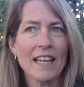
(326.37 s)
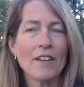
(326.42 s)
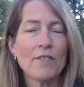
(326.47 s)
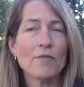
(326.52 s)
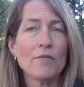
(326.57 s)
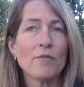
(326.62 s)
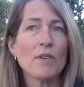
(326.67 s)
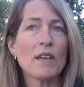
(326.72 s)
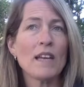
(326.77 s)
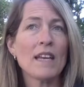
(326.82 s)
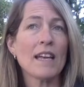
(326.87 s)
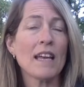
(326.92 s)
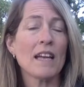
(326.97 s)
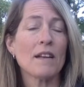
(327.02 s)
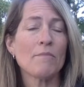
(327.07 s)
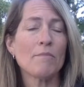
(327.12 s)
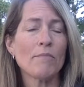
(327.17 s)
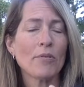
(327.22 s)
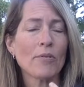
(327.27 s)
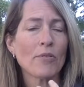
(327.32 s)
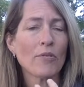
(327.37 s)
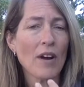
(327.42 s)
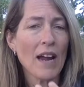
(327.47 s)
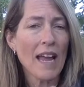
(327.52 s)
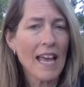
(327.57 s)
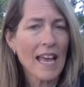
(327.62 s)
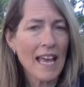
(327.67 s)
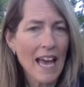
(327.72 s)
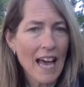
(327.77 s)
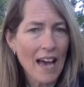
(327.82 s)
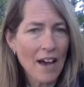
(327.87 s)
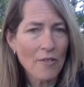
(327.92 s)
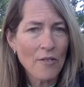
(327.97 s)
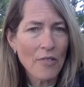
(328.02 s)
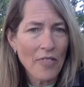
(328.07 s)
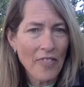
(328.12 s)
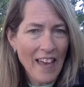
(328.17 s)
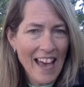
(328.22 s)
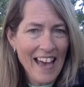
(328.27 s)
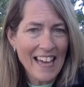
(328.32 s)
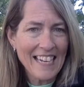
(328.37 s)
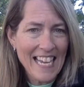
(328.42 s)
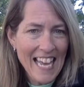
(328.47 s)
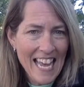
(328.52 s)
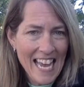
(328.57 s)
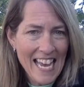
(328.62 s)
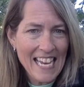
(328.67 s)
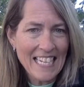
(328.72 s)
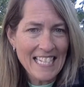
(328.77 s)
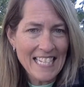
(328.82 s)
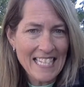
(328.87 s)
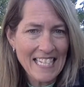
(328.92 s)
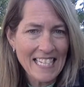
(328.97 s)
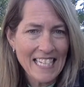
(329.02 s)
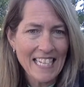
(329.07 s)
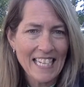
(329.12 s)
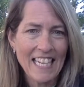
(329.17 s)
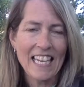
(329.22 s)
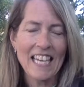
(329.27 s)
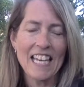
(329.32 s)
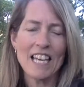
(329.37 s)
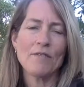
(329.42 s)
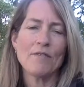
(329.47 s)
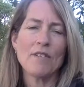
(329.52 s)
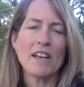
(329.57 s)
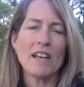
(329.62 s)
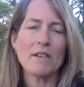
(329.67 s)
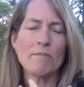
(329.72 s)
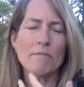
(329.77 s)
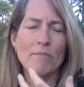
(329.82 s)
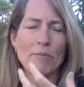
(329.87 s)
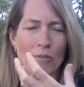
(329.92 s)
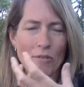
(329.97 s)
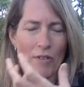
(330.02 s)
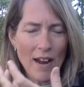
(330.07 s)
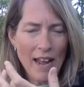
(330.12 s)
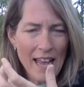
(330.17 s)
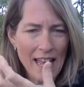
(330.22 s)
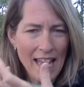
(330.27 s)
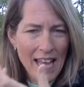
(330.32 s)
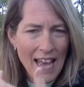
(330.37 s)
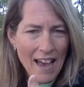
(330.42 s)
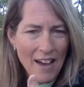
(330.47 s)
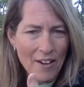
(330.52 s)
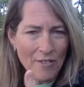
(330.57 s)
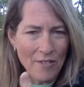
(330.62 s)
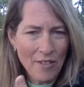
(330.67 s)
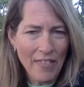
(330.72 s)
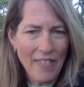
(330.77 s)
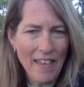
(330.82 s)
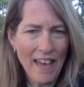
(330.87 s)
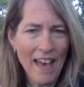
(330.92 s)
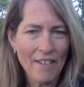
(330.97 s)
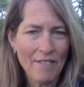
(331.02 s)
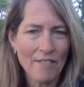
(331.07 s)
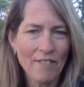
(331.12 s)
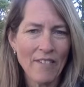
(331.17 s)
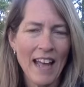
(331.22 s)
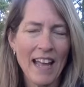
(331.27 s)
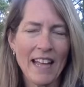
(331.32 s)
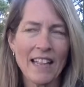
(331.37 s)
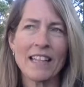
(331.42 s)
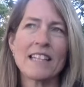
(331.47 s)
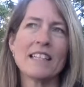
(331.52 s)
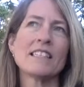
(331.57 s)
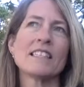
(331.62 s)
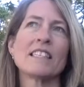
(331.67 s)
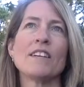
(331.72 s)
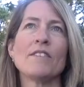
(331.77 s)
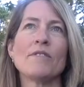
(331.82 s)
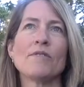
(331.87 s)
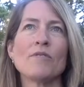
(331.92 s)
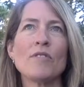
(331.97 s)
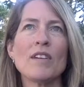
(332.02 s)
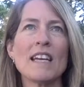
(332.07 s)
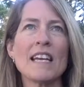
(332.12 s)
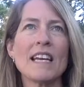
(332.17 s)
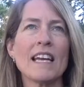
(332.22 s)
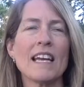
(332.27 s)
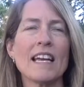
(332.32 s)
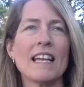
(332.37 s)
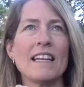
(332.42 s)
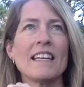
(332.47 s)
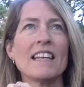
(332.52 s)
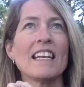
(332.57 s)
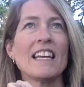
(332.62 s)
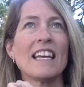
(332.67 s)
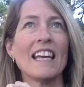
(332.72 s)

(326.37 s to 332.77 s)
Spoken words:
If we can pray out that hate, if we can pray out that violence, if we can